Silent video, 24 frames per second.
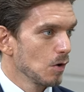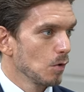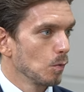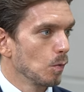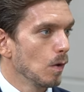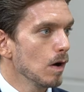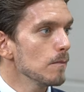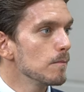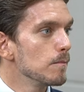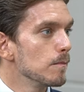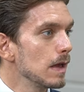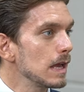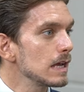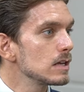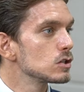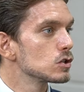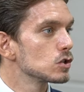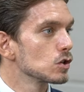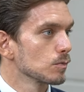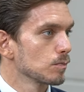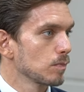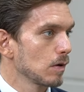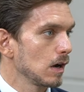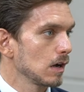What
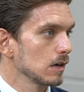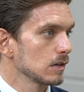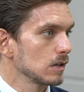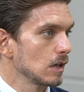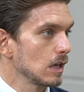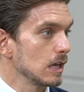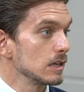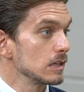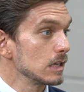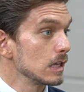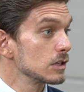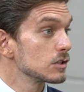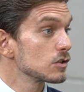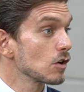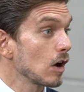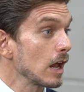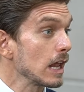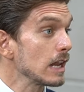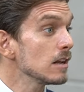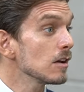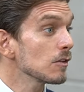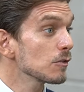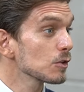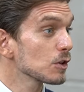makes your product, is there
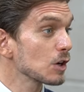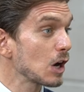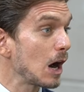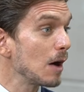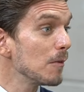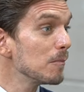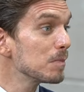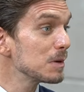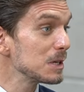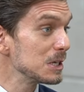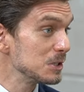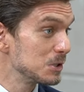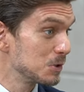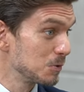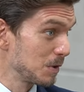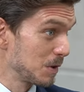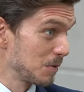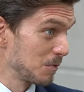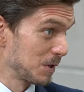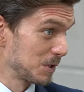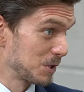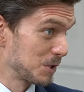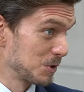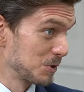any other company
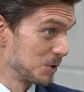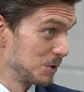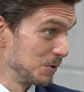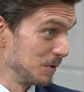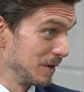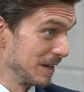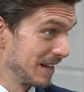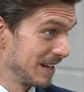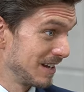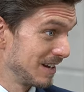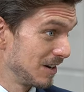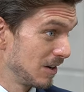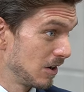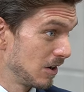doing what you're doing?